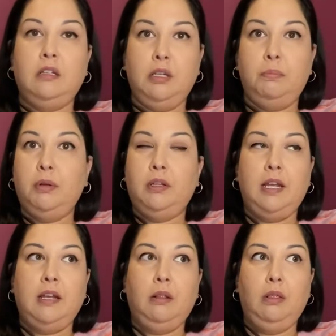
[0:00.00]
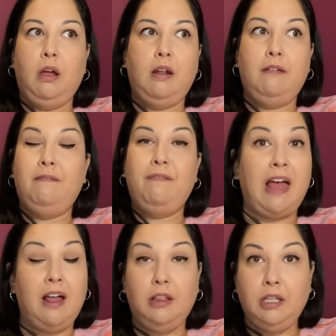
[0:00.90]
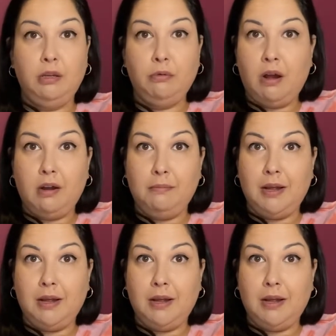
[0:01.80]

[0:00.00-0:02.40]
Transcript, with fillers: do you put like a lot of value on